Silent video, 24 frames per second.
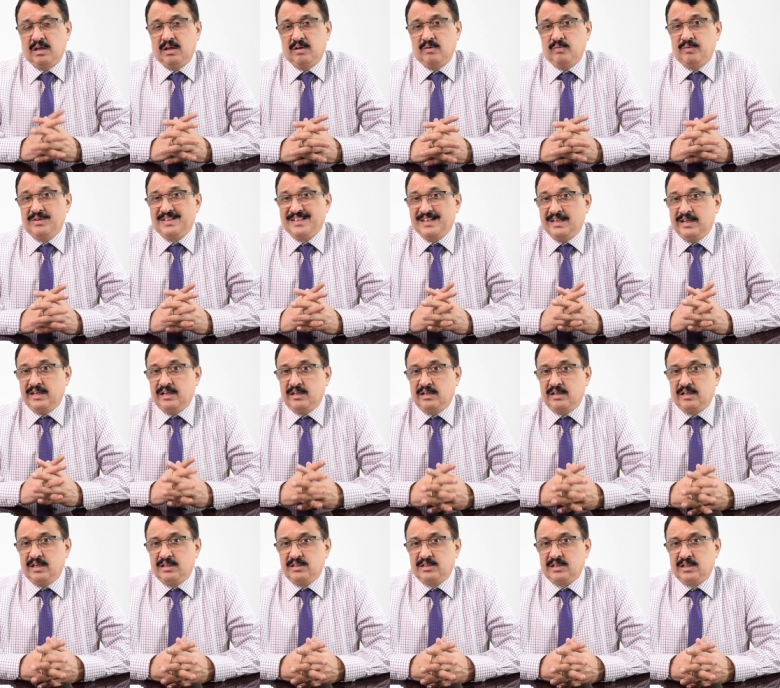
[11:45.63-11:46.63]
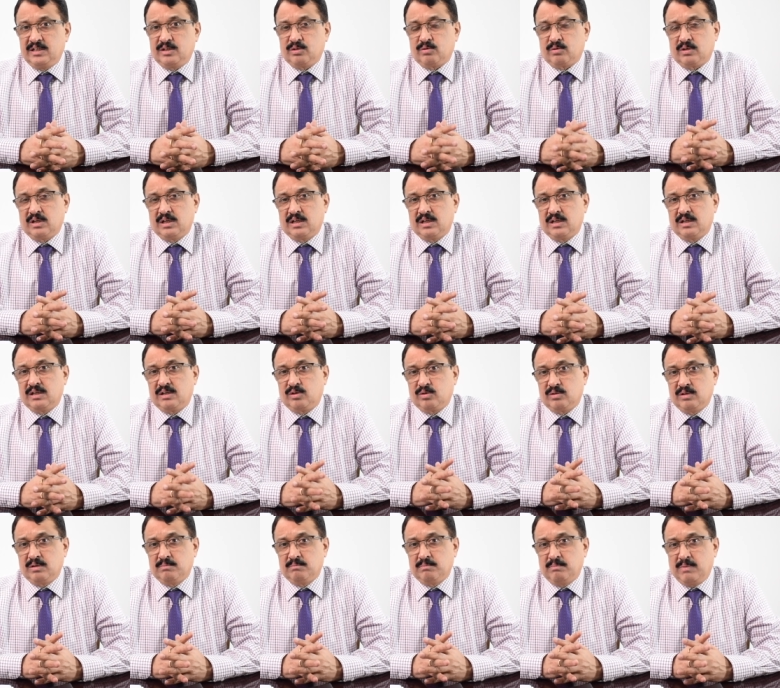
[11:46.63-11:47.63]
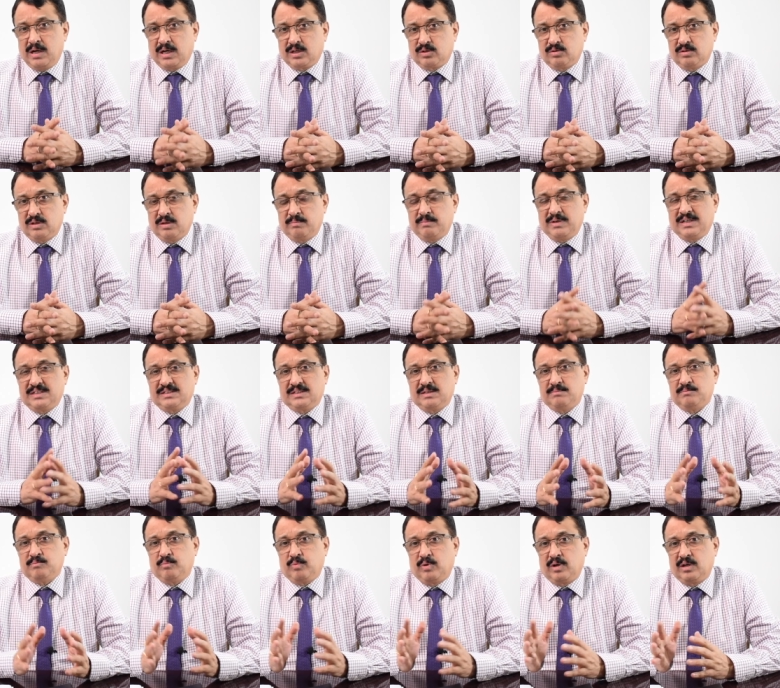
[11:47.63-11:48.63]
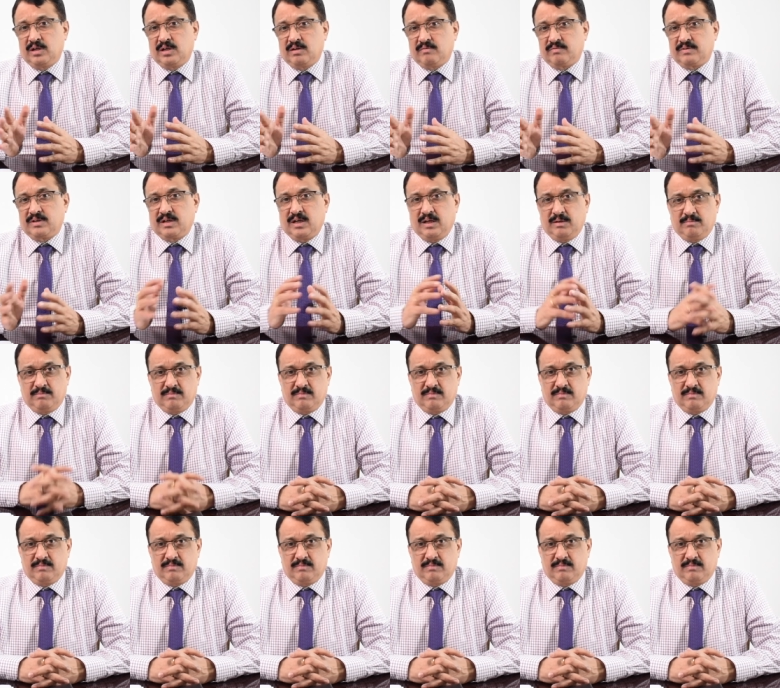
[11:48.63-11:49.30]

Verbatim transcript: with an intention to return to back to them at some point of time.